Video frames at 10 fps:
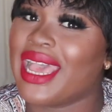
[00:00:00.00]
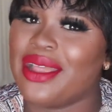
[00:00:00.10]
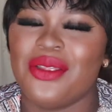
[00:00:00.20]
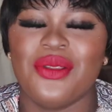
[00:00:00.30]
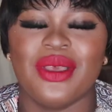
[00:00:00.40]

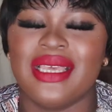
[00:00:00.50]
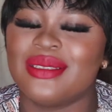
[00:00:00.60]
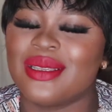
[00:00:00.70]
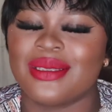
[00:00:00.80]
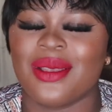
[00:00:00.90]
I don't know,
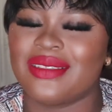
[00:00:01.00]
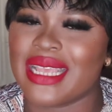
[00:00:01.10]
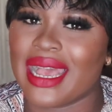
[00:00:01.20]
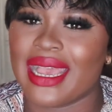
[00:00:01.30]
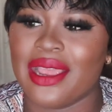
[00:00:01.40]
keto
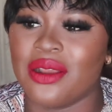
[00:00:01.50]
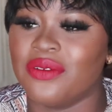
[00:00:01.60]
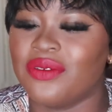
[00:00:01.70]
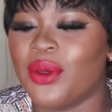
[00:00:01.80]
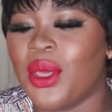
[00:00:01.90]
sauces are kind
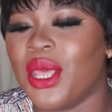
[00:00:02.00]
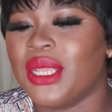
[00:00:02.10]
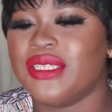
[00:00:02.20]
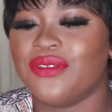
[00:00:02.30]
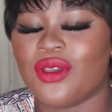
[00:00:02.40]
of
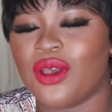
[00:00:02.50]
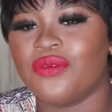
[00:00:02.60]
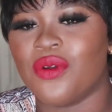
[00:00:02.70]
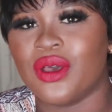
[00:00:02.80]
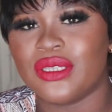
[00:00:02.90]

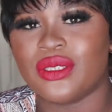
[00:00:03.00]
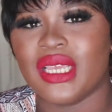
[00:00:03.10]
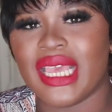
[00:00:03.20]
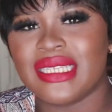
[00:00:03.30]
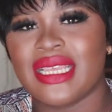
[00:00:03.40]
difficult for us to
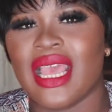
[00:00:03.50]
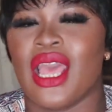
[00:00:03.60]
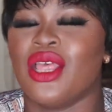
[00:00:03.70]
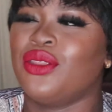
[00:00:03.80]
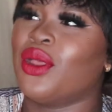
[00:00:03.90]
get.
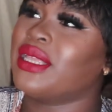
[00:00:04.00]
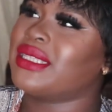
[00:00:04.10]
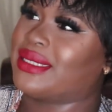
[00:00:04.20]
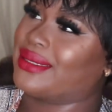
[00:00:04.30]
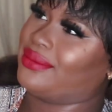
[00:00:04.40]
Not,